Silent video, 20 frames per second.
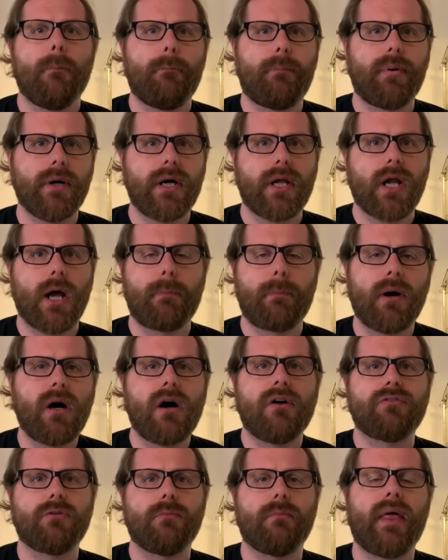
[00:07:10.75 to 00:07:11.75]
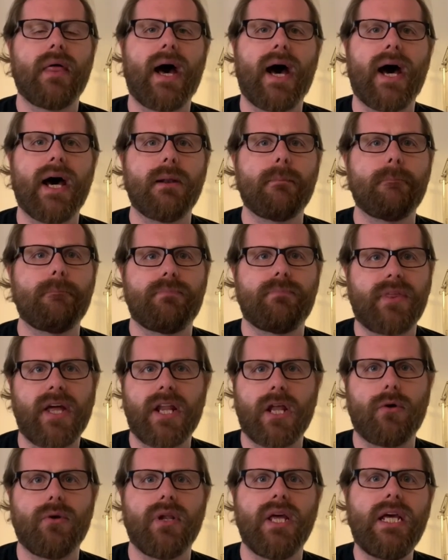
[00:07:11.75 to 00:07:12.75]
But apart from that, they
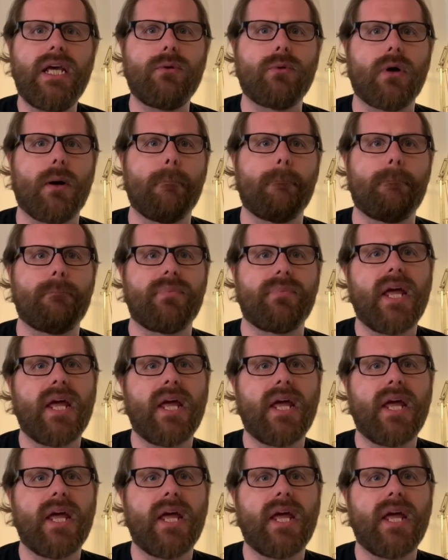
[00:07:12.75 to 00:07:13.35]
don't need one.